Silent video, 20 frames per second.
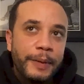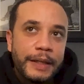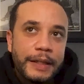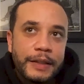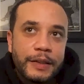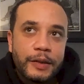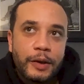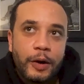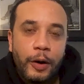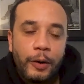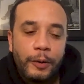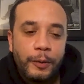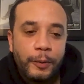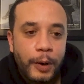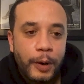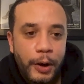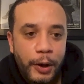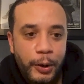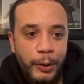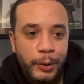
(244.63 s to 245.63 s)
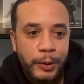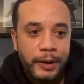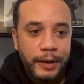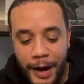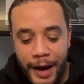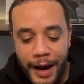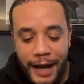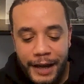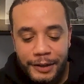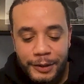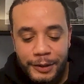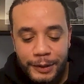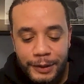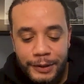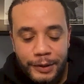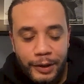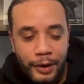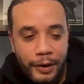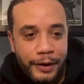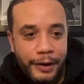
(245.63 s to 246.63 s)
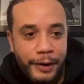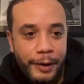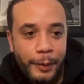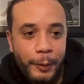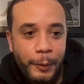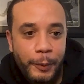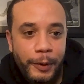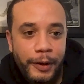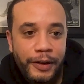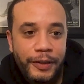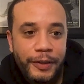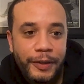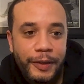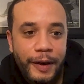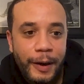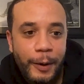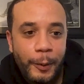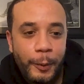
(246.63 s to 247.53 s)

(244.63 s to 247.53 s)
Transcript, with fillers: It's called Rogue. I actually started it with uh,